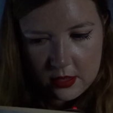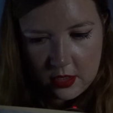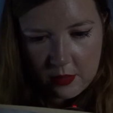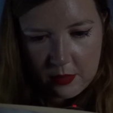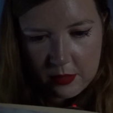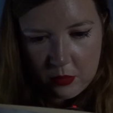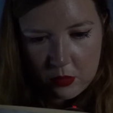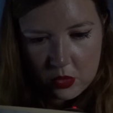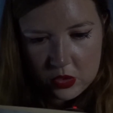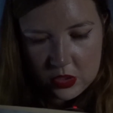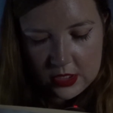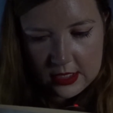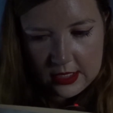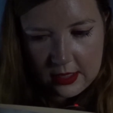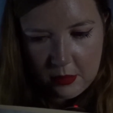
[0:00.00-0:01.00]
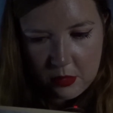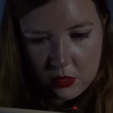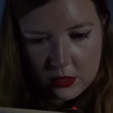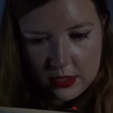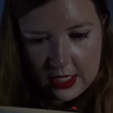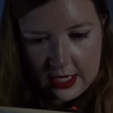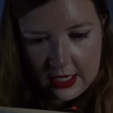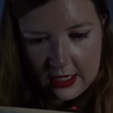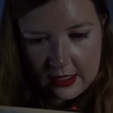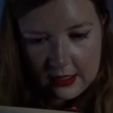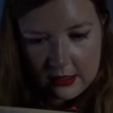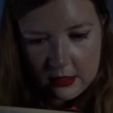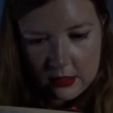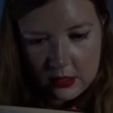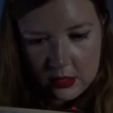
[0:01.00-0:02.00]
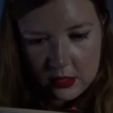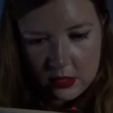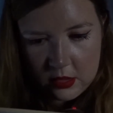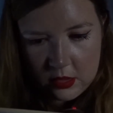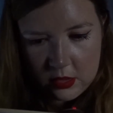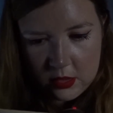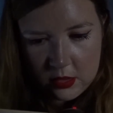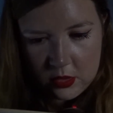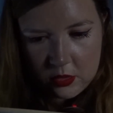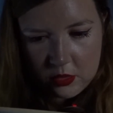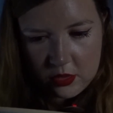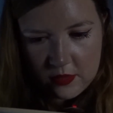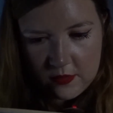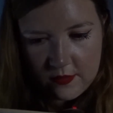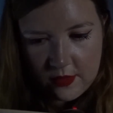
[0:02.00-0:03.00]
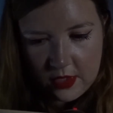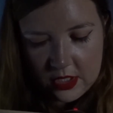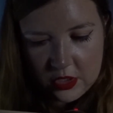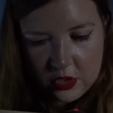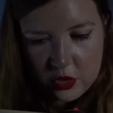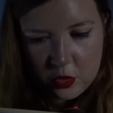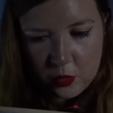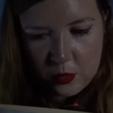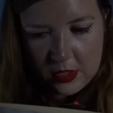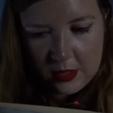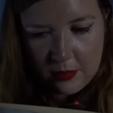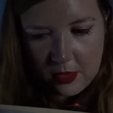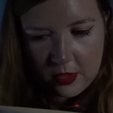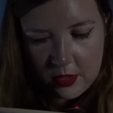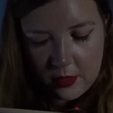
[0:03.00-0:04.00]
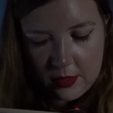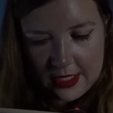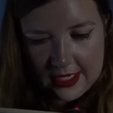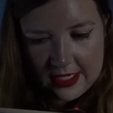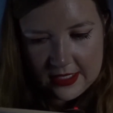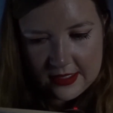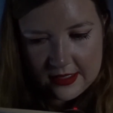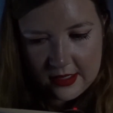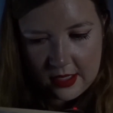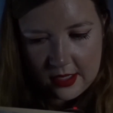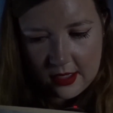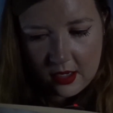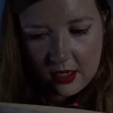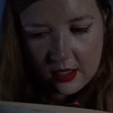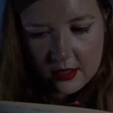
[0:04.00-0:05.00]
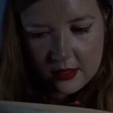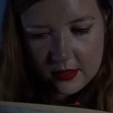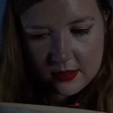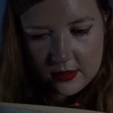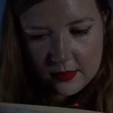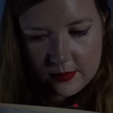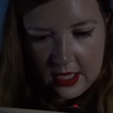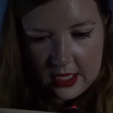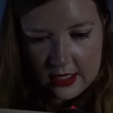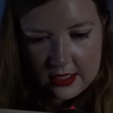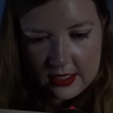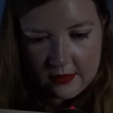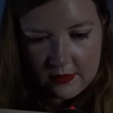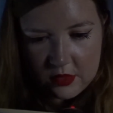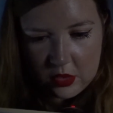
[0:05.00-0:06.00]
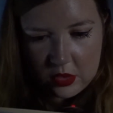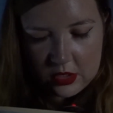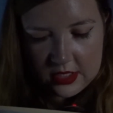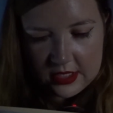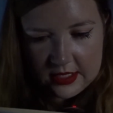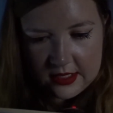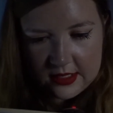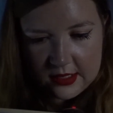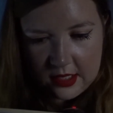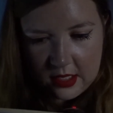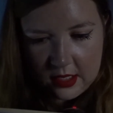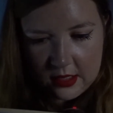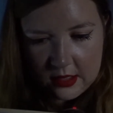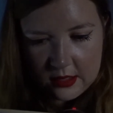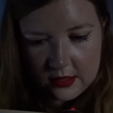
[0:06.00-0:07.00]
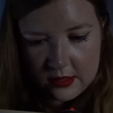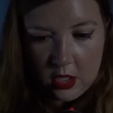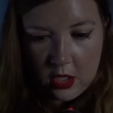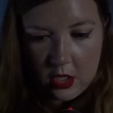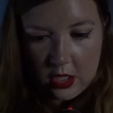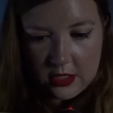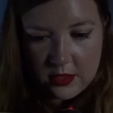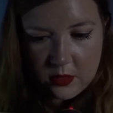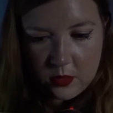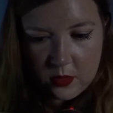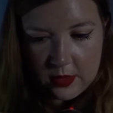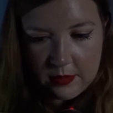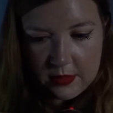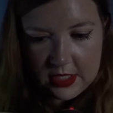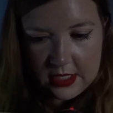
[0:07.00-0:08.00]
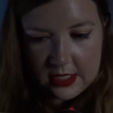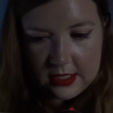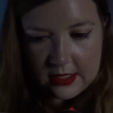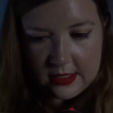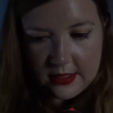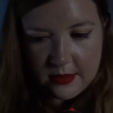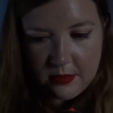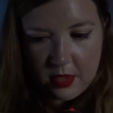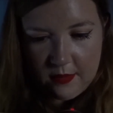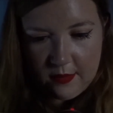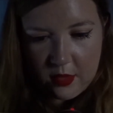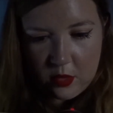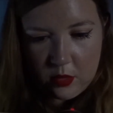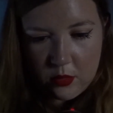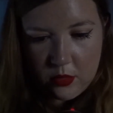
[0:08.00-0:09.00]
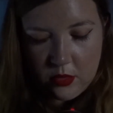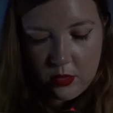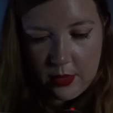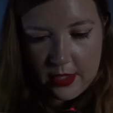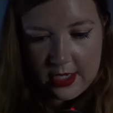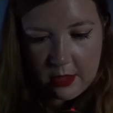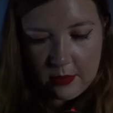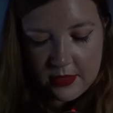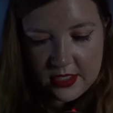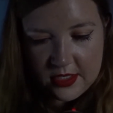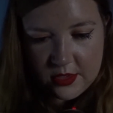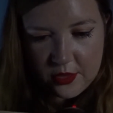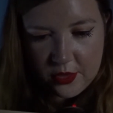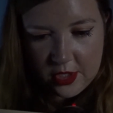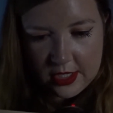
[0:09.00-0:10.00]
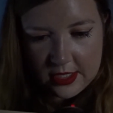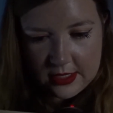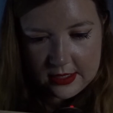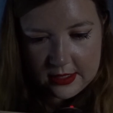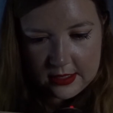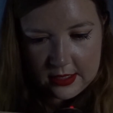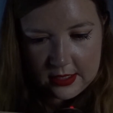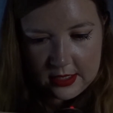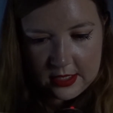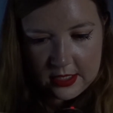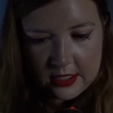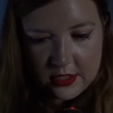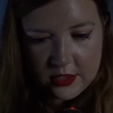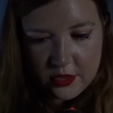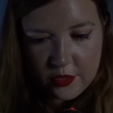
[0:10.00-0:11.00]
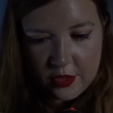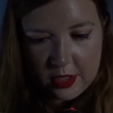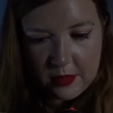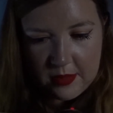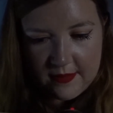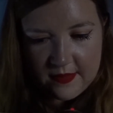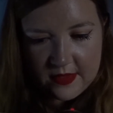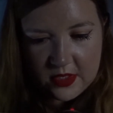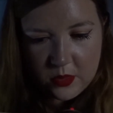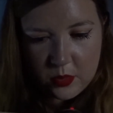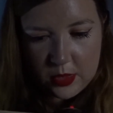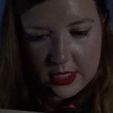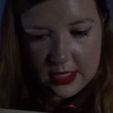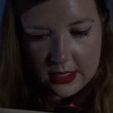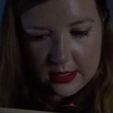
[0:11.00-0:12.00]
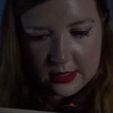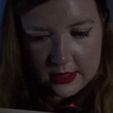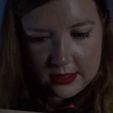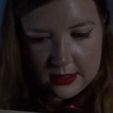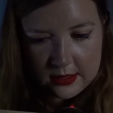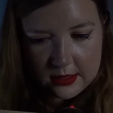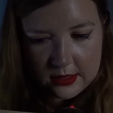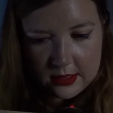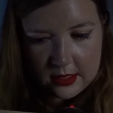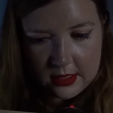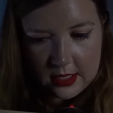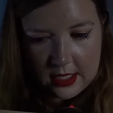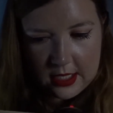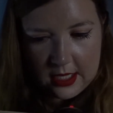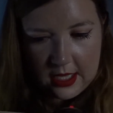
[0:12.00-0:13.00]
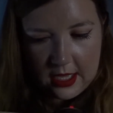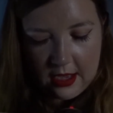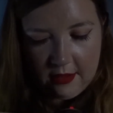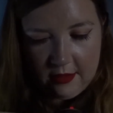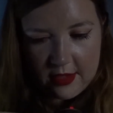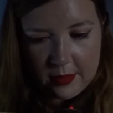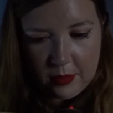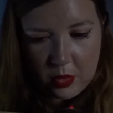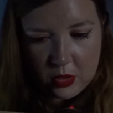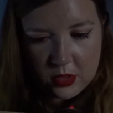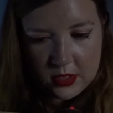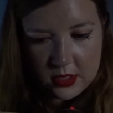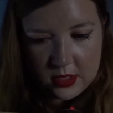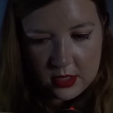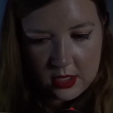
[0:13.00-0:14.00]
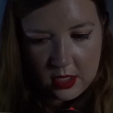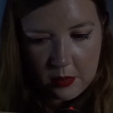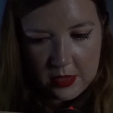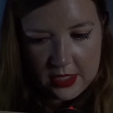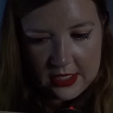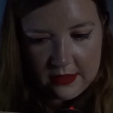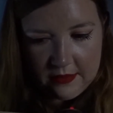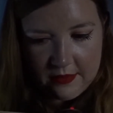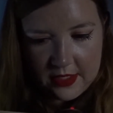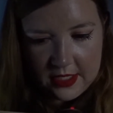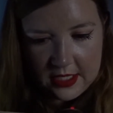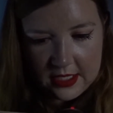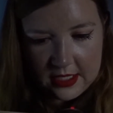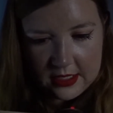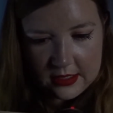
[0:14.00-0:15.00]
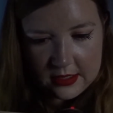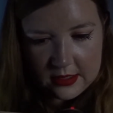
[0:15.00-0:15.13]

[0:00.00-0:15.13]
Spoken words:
I've been watching them all day. You couldn't find 2 people who are less like us, and they've got this son. I saw him kicking his mother all the way up the street, screaming for sweets. Harry Potter, come and live here.